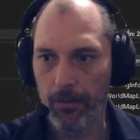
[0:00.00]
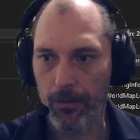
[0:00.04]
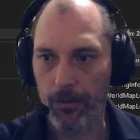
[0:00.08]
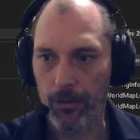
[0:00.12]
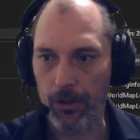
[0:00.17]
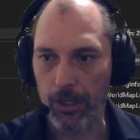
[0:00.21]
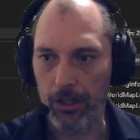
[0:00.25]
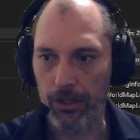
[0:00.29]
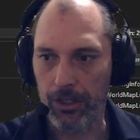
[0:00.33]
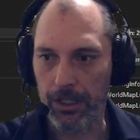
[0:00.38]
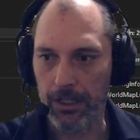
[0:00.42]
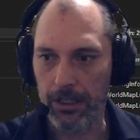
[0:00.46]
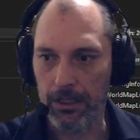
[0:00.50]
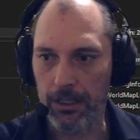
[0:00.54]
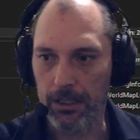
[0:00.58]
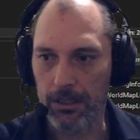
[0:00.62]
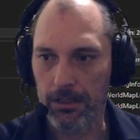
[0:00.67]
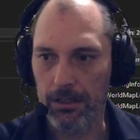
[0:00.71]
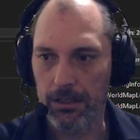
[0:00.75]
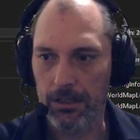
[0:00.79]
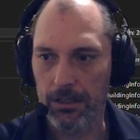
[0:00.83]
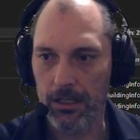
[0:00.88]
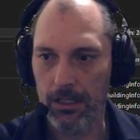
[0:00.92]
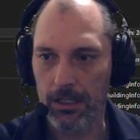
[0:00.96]
We don't need
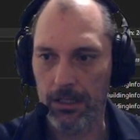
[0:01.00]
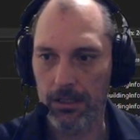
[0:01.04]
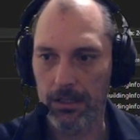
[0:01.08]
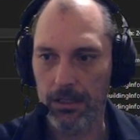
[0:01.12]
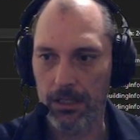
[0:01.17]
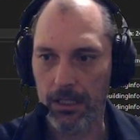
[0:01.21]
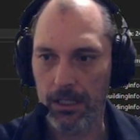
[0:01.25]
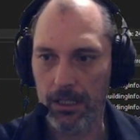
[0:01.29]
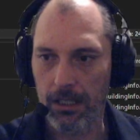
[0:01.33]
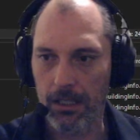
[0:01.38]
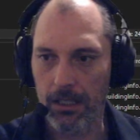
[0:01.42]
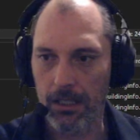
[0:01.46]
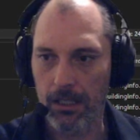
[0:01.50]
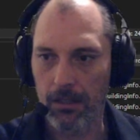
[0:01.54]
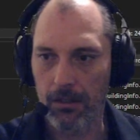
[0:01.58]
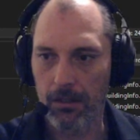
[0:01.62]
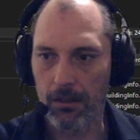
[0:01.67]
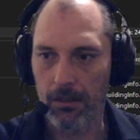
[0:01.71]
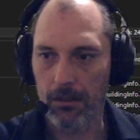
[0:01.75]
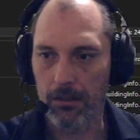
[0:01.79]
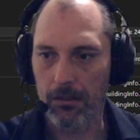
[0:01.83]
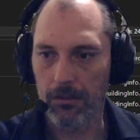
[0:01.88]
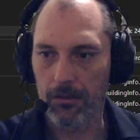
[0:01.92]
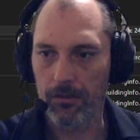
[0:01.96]
this thing at
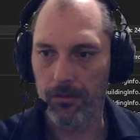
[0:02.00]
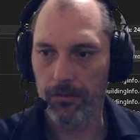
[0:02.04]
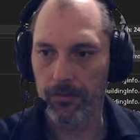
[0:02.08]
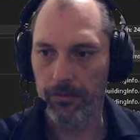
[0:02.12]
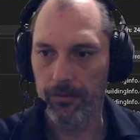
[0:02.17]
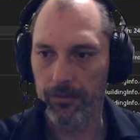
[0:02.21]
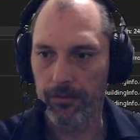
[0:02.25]
all.